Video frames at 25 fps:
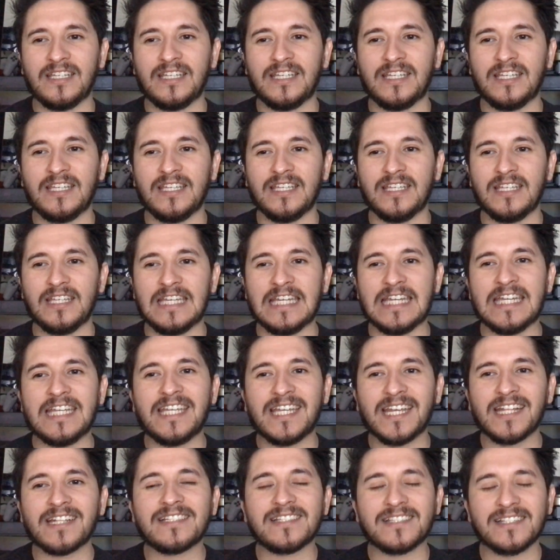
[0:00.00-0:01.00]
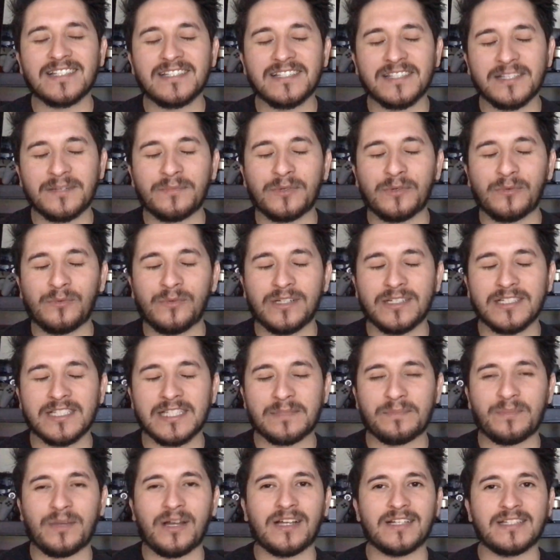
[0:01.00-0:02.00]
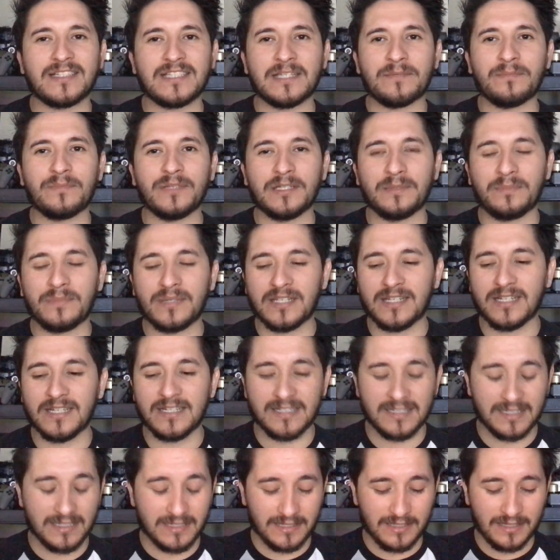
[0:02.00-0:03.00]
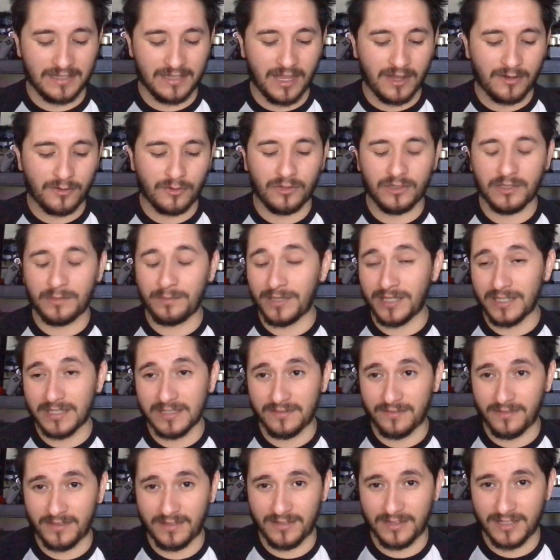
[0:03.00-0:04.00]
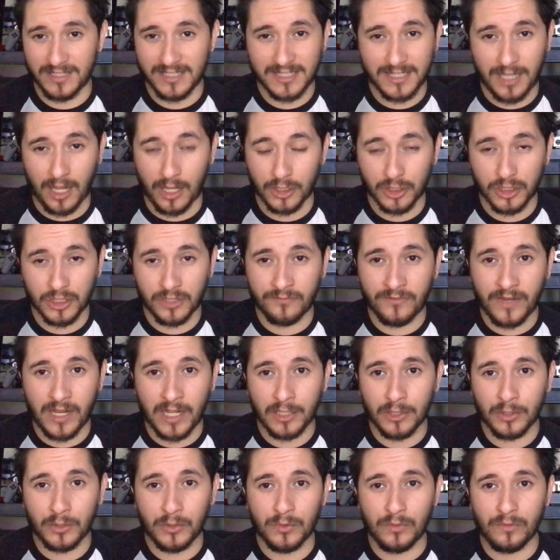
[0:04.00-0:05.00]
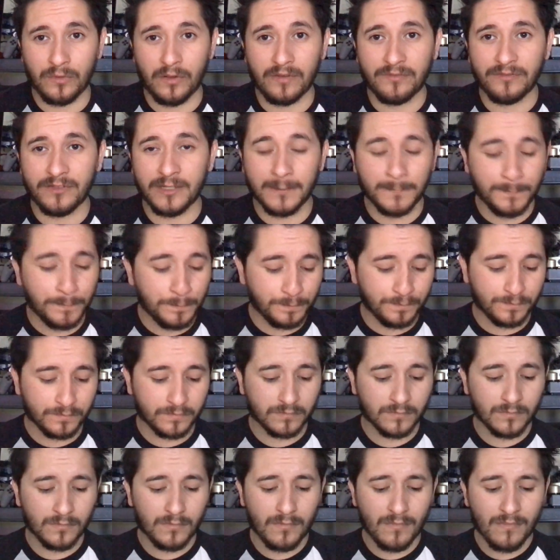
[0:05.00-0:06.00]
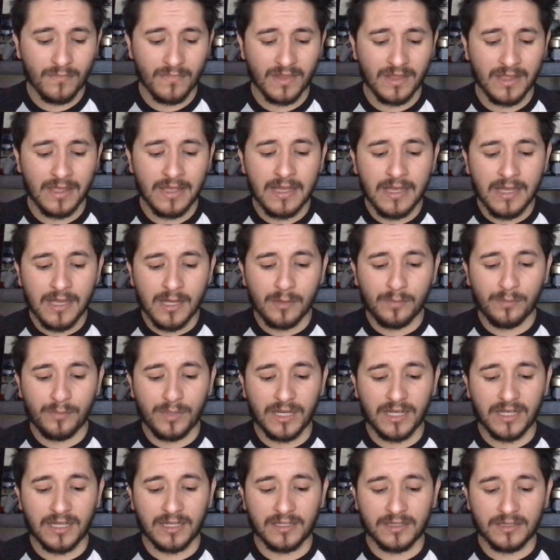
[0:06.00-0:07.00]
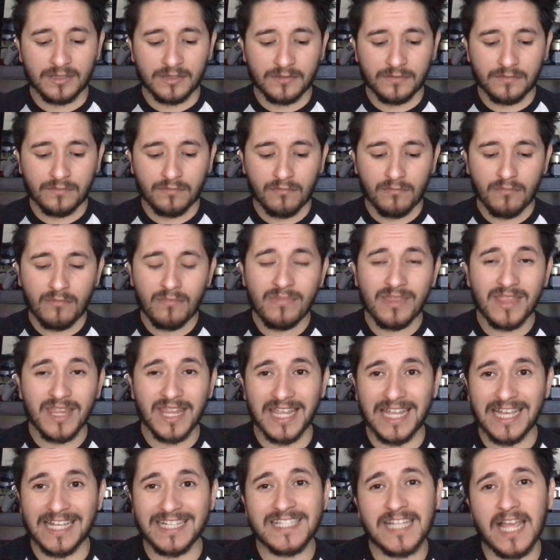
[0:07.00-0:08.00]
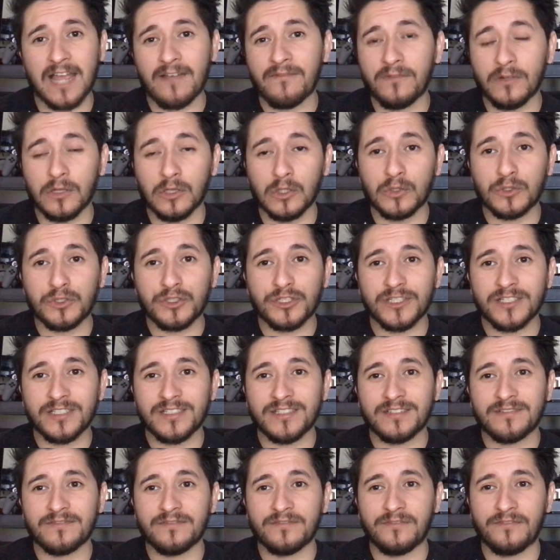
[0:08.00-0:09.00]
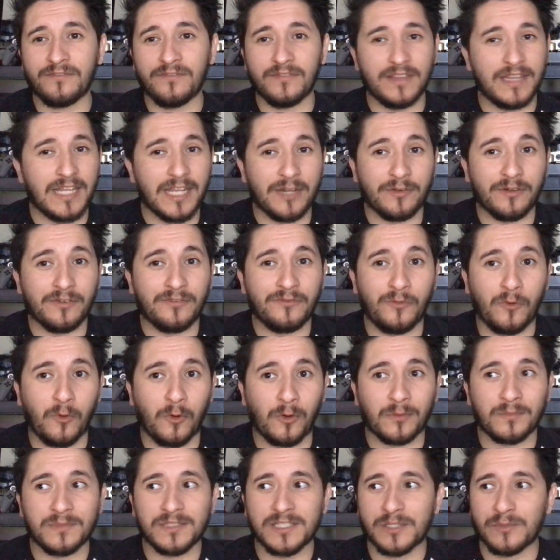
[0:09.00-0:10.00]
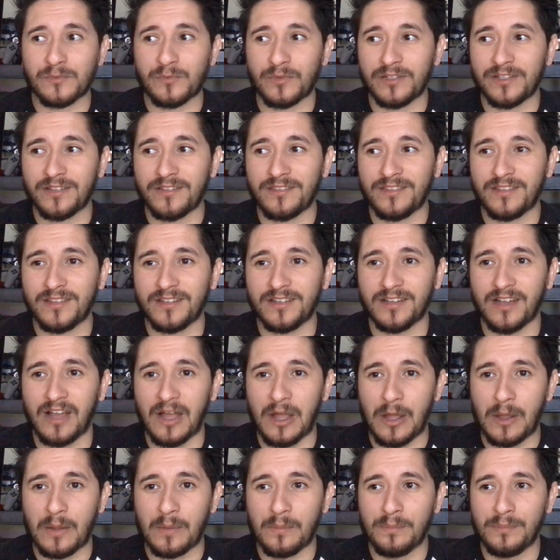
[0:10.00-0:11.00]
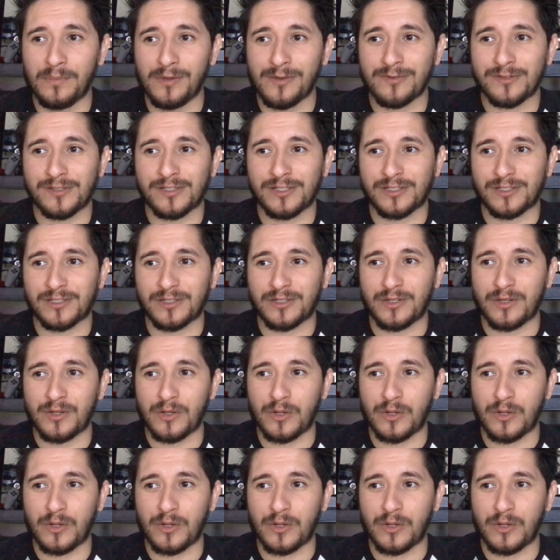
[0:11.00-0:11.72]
he gets his number 1 spot simply because, not only because of the nostalgic value of him, but its evolutionary forms is one of the most